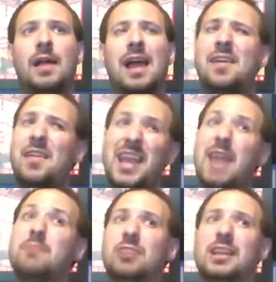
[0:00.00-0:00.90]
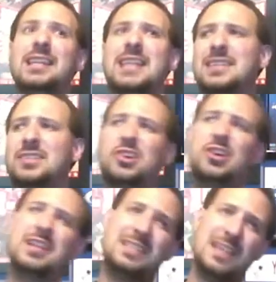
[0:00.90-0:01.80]
And then the game really takes a
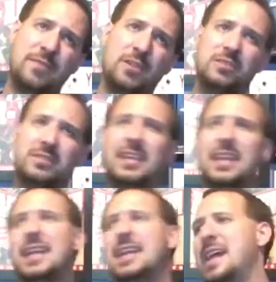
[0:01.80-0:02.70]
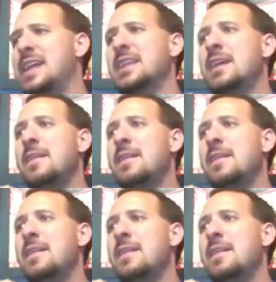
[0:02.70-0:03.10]
turn in difficulty and